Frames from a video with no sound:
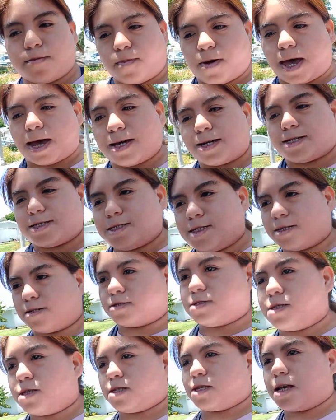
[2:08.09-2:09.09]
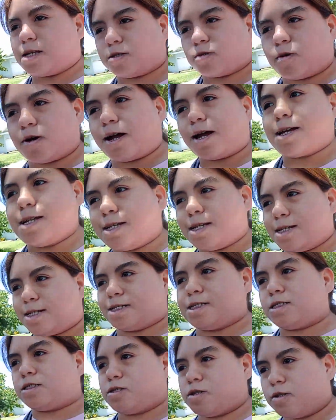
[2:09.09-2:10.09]
the back and stuff, so that's why I
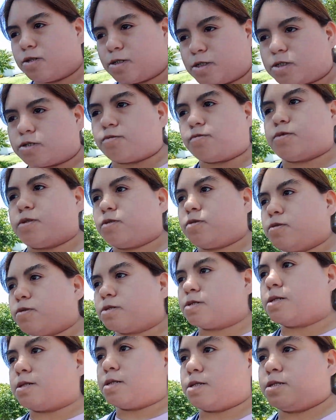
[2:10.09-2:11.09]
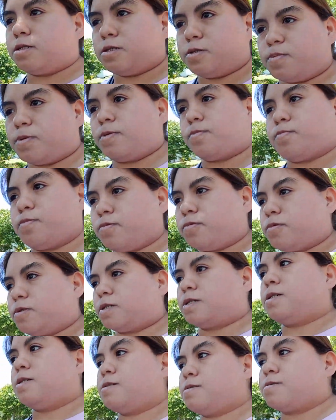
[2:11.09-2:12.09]
didn't start to record. And there's people
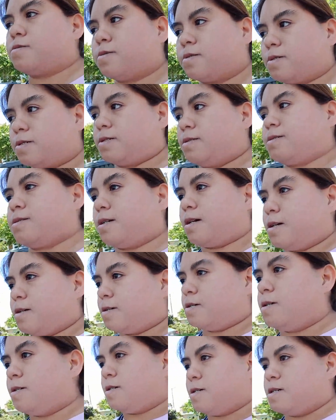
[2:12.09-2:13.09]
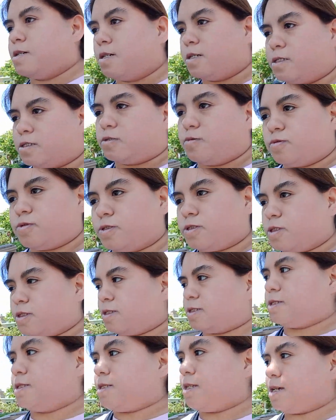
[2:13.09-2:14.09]
right here, and yeah. We're just
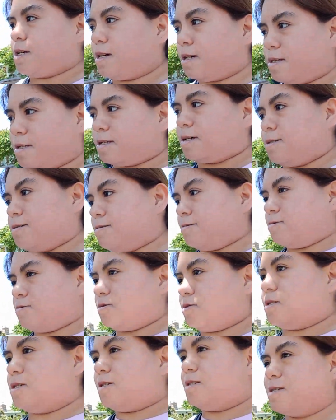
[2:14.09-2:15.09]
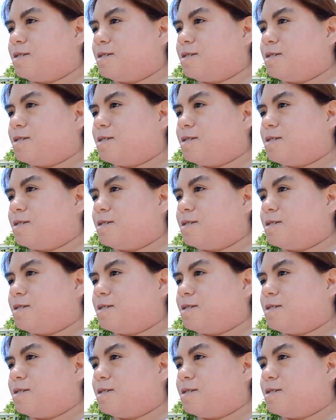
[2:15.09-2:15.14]
gonna see how that goes.